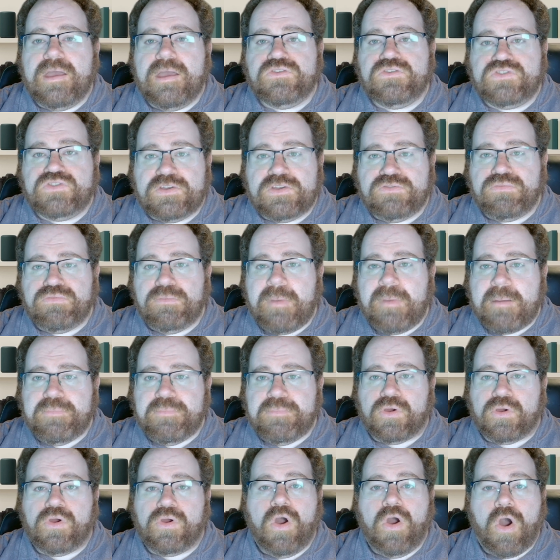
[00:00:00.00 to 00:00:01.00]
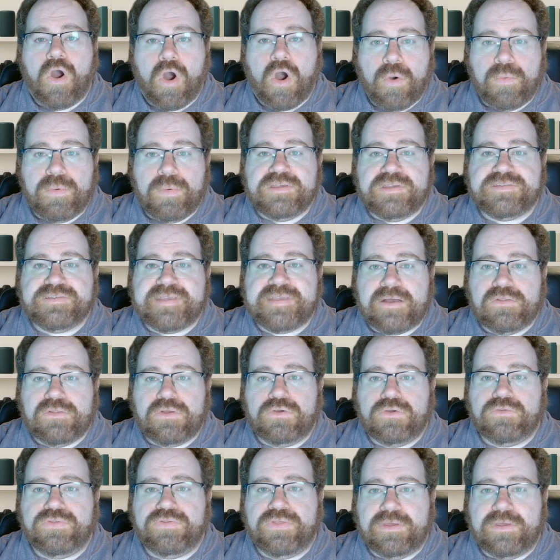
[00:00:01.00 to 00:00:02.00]
Just remember, always
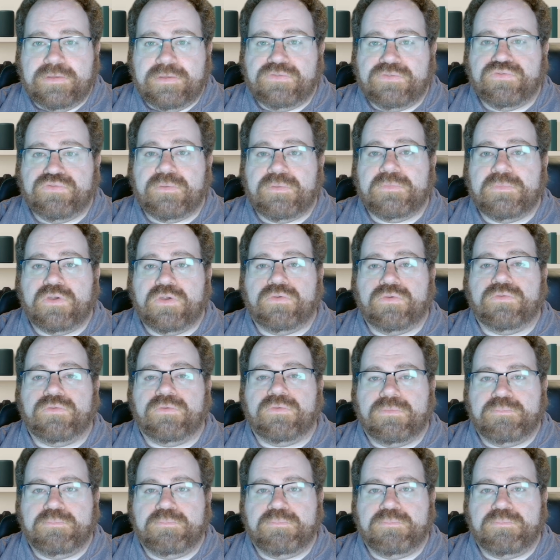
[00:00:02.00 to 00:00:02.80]
download these from your